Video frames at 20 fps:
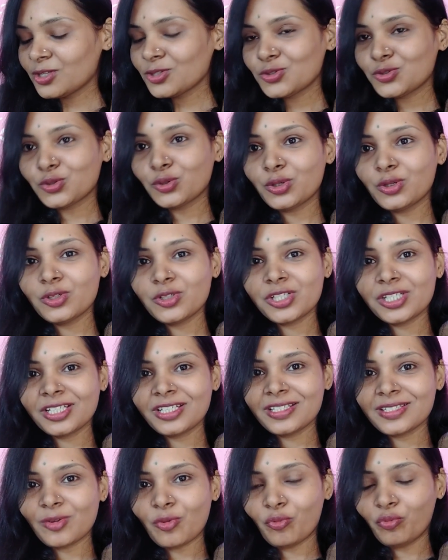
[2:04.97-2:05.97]
So
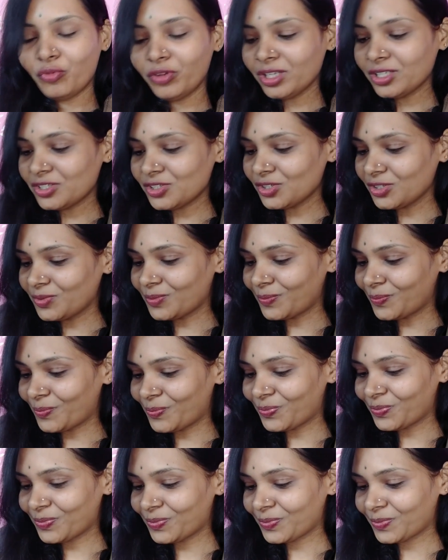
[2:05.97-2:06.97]
she is a witch.
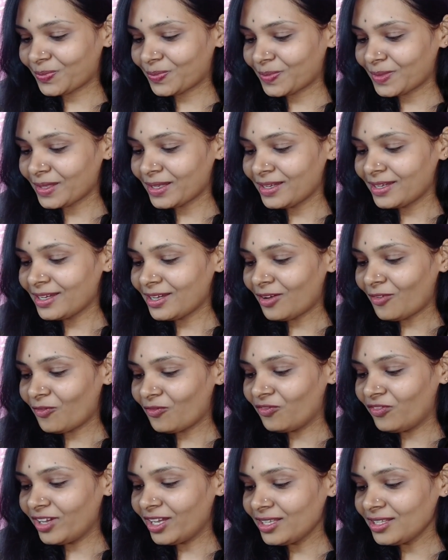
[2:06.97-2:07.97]

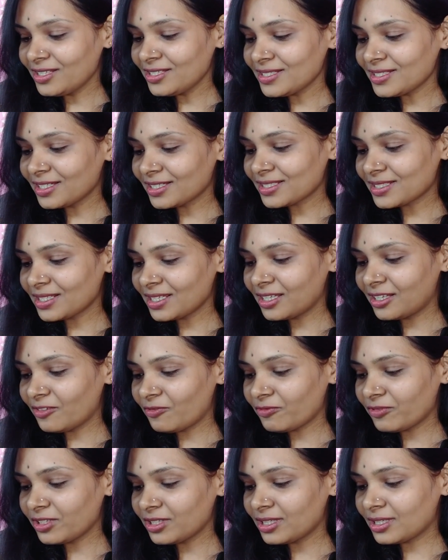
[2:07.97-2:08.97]
When Circe's
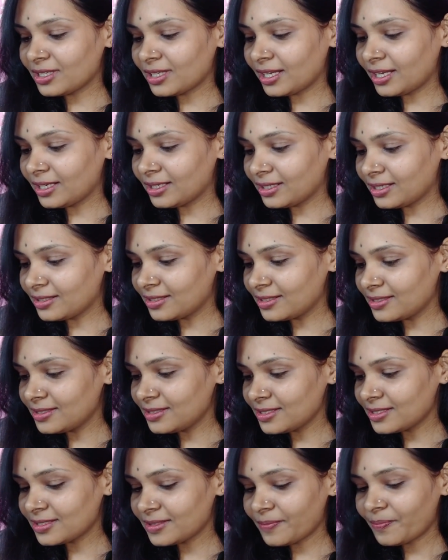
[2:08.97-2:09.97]
gift
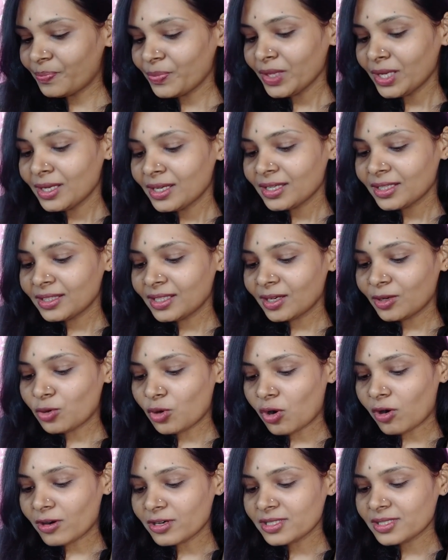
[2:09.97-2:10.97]
threatens the
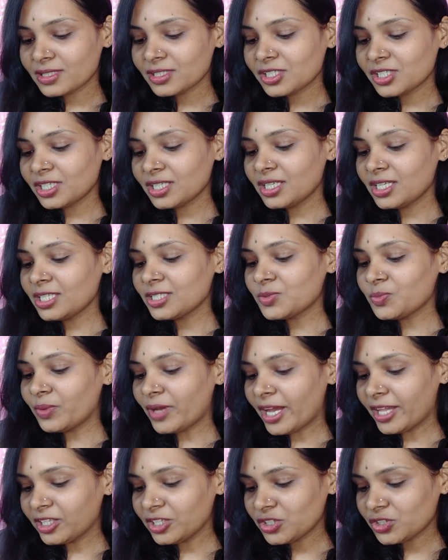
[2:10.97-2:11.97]
gods, she is
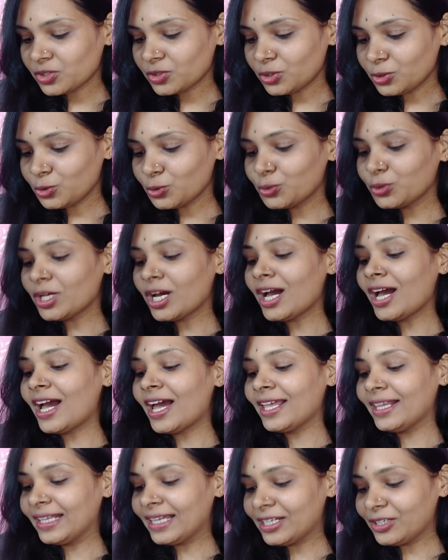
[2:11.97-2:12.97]
banished to the
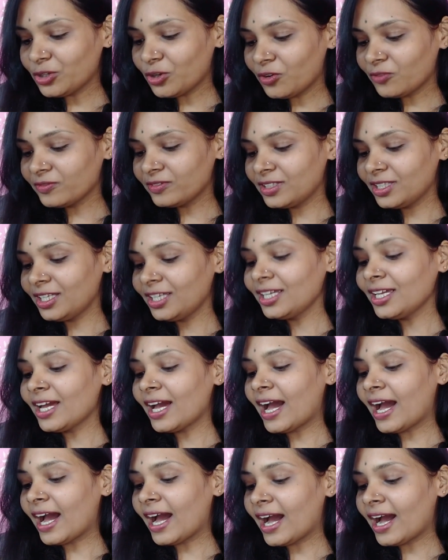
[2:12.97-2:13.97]
island of the
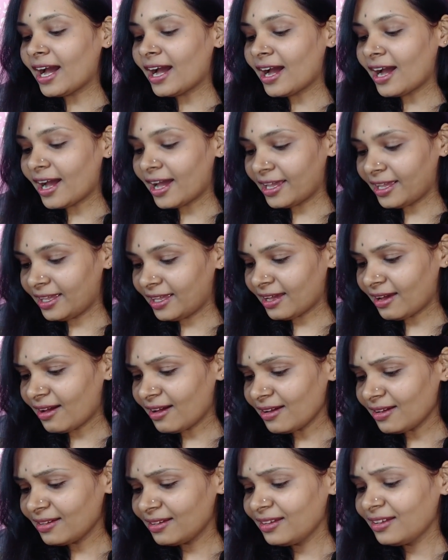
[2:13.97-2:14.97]

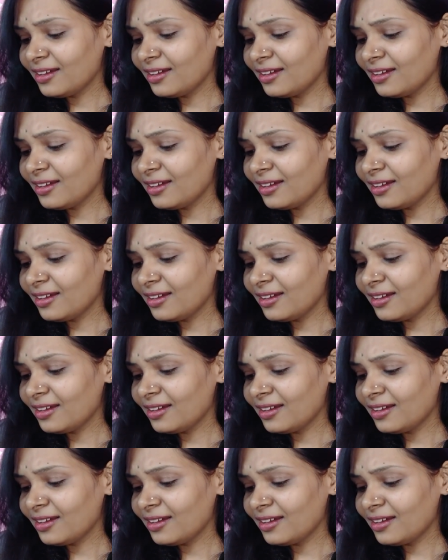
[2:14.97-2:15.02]
Aiaia,